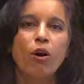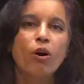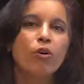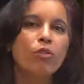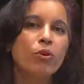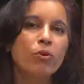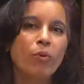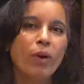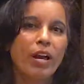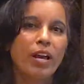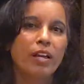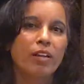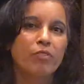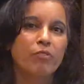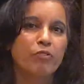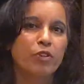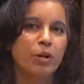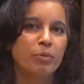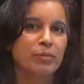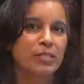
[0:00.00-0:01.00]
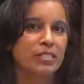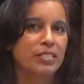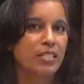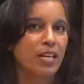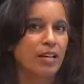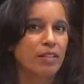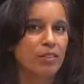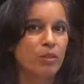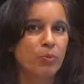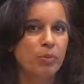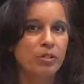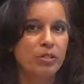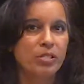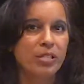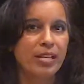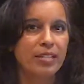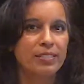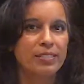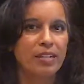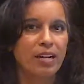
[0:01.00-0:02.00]
all the way from the 10th
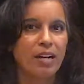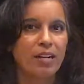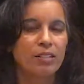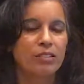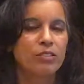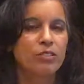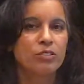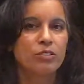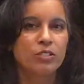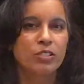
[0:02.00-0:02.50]
percentile